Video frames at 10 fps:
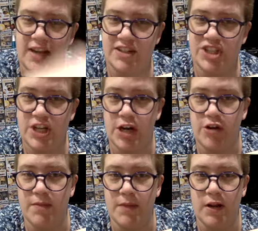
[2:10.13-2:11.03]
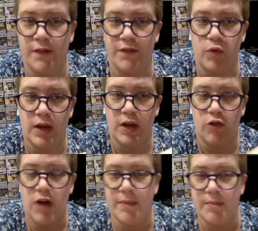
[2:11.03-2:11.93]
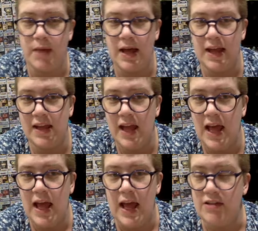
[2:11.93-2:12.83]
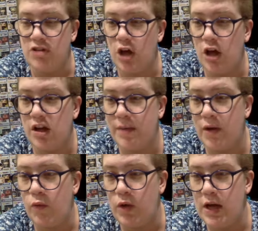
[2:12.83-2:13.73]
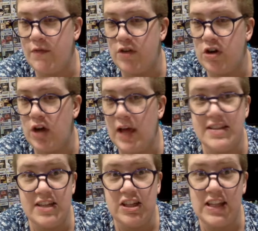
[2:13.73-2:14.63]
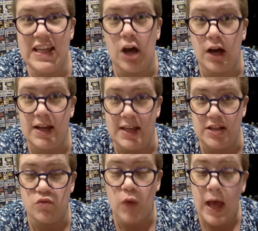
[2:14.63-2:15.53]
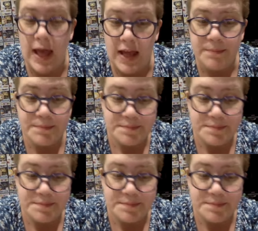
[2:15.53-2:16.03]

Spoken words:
a chair in the middle of the ring, grab a mic, and talk about whatever until he got his way.